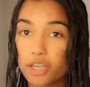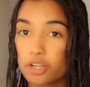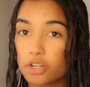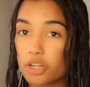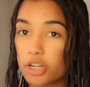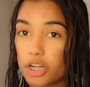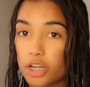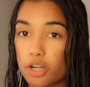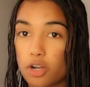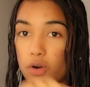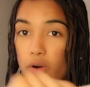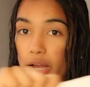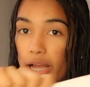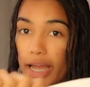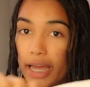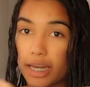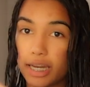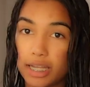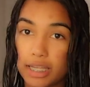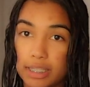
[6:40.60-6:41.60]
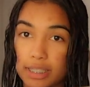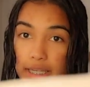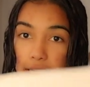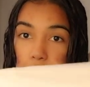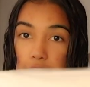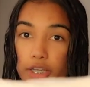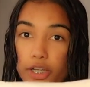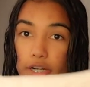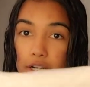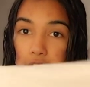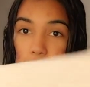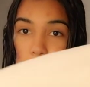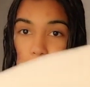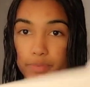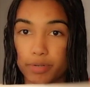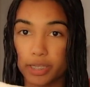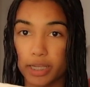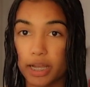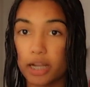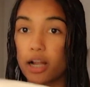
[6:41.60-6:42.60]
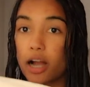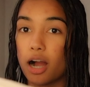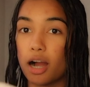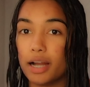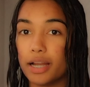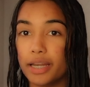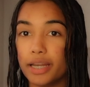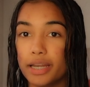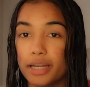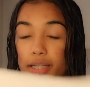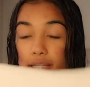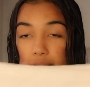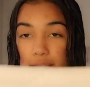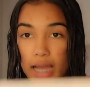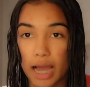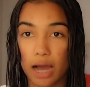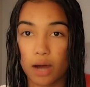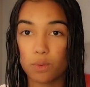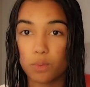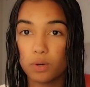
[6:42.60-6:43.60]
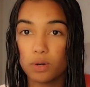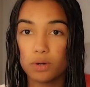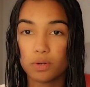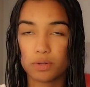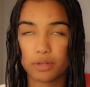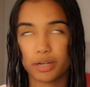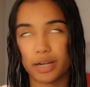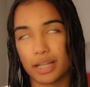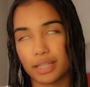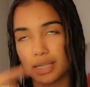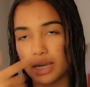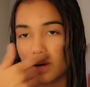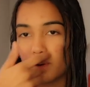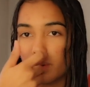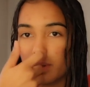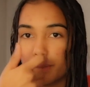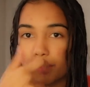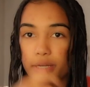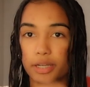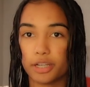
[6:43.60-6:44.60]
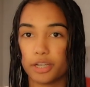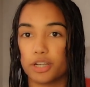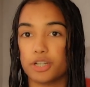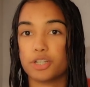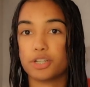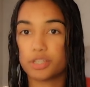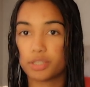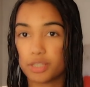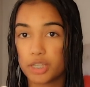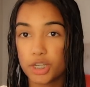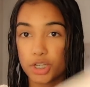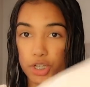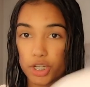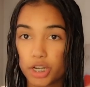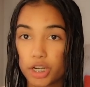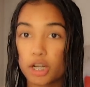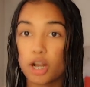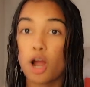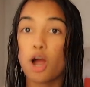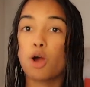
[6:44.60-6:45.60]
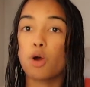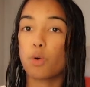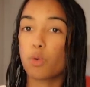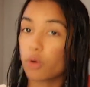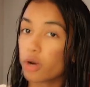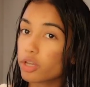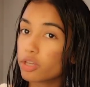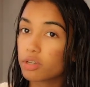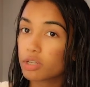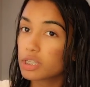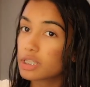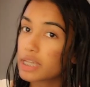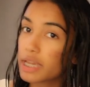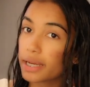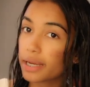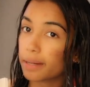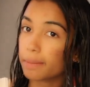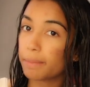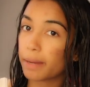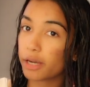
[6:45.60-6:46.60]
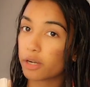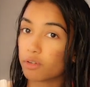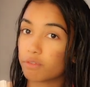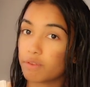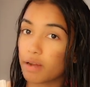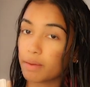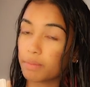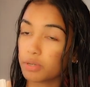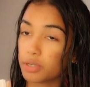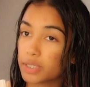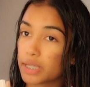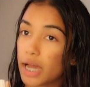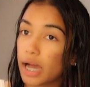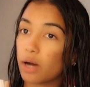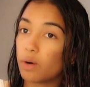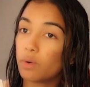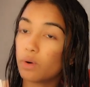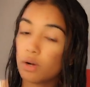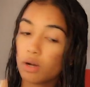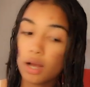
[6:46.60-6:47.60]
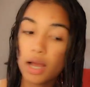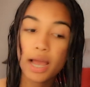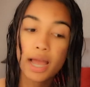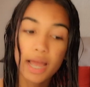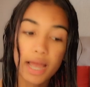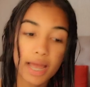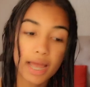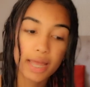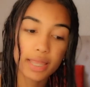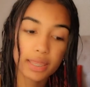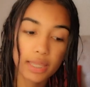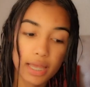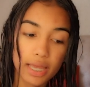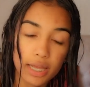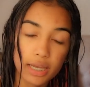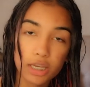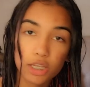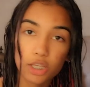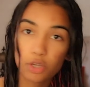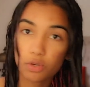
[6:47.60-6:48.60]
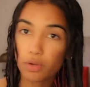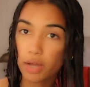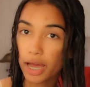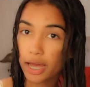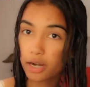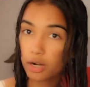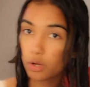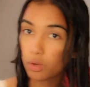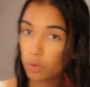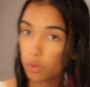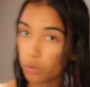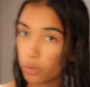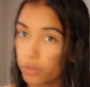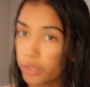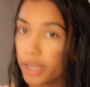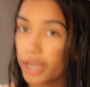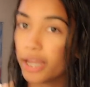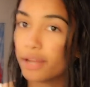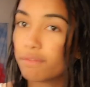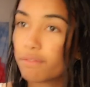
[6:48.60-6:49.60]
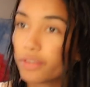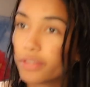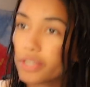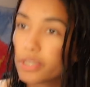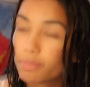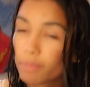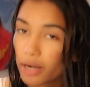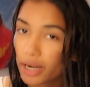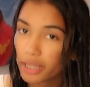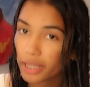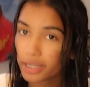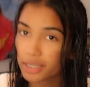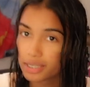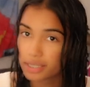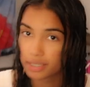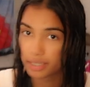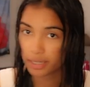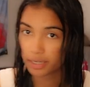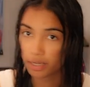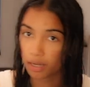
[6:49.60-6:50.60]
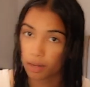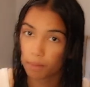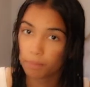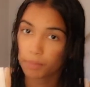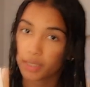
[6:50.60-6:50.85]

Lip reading: you're gonna go ahead and take your 100% cotton towel, or not towel, but your t-shirt, or you could take a microfiber towel, and then you kind of hold it. And for this part, I like to stand up